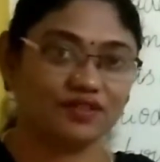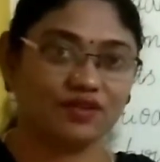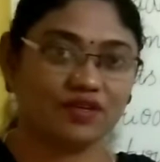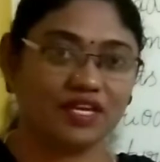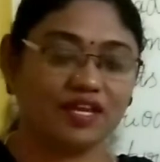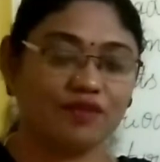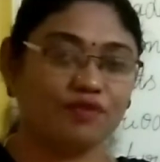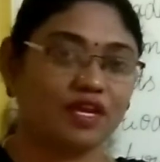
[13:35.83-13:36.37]

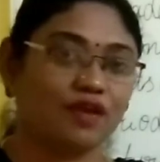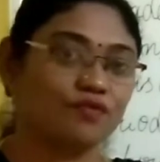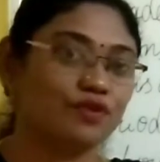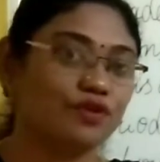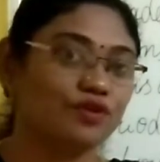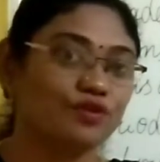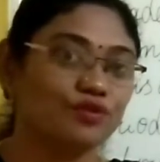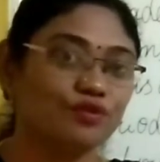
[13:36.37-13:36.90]
Okay, we have
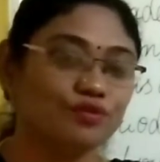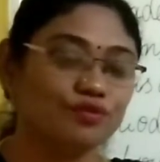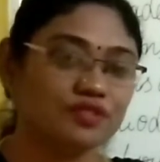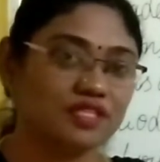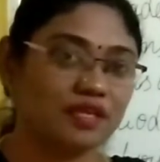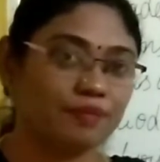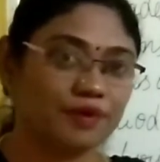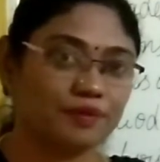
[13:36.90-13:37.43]
to use
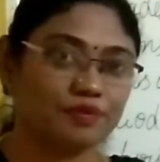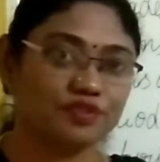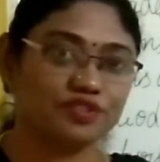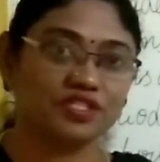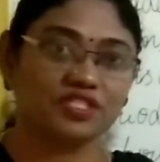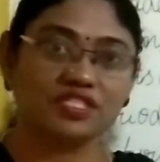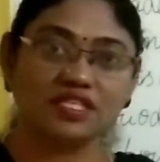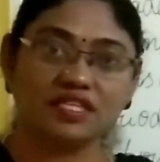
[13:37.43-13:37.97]
the
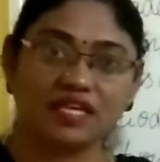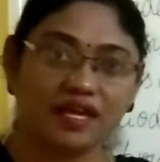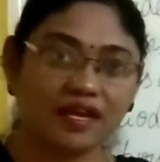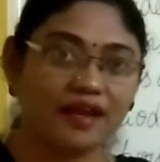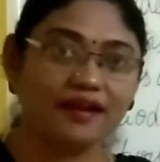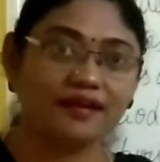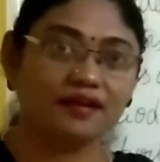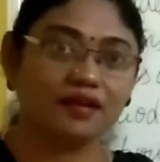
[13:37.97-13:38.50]
preposition
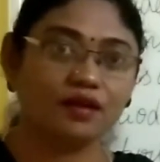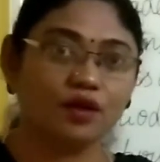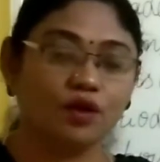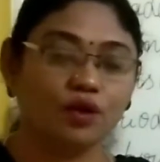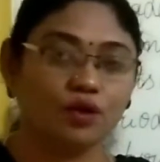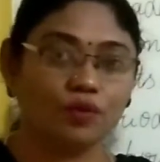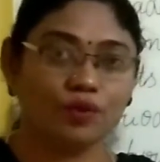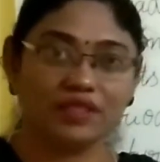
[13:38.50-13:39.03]
at
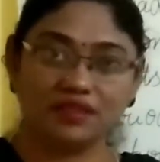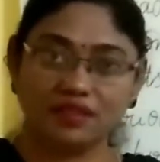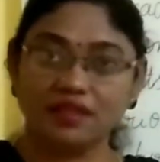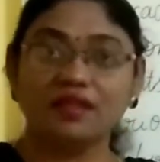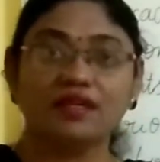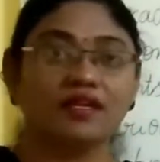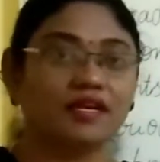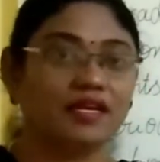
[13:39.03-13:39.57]
with
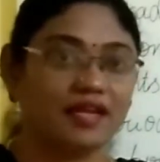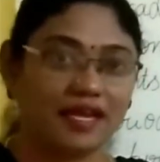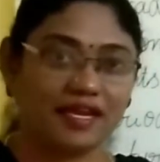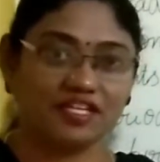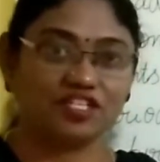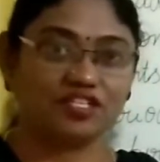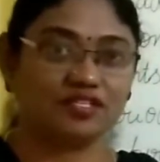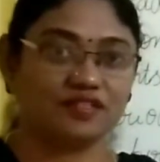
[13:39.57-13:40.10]

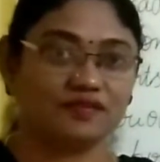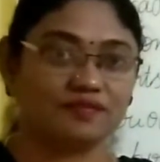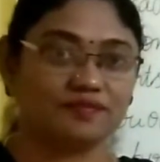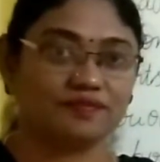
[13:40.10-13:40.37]
night.